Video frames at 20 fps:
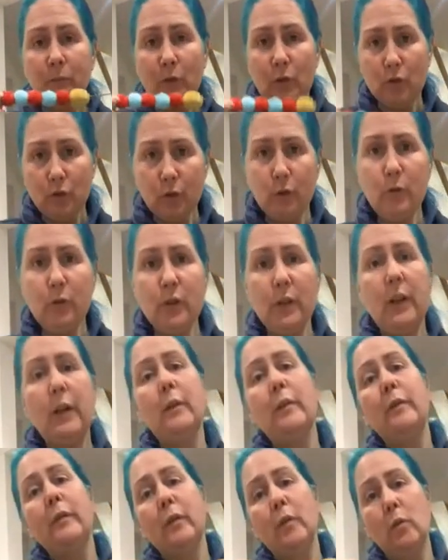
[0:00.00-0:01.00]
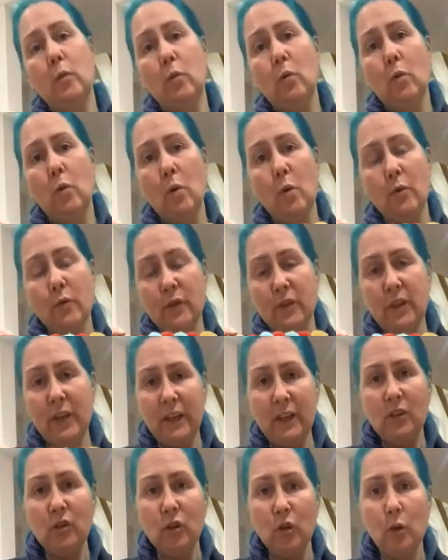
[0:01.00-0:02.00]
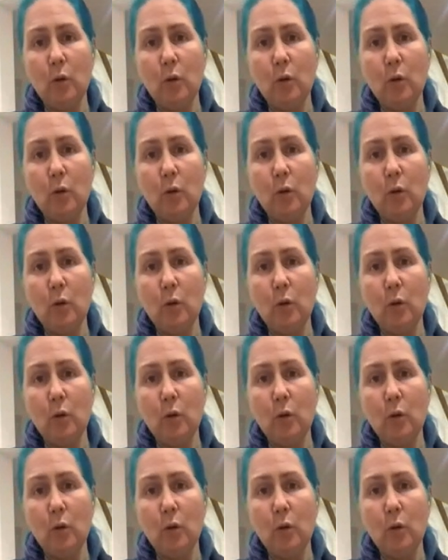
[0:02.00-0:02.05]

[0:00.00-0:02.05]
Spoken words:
too tough or the danger